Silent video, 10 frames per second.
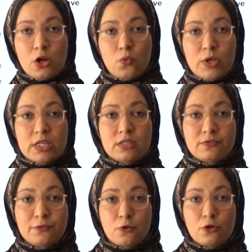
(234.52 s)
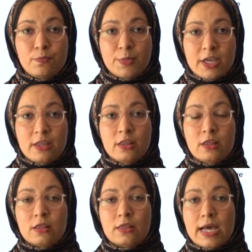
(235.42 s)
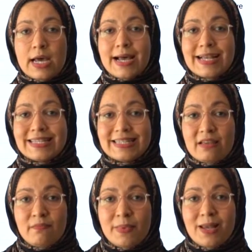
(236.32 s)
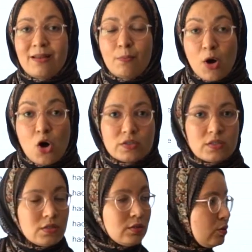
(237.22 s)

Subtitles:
With its form in the simple past.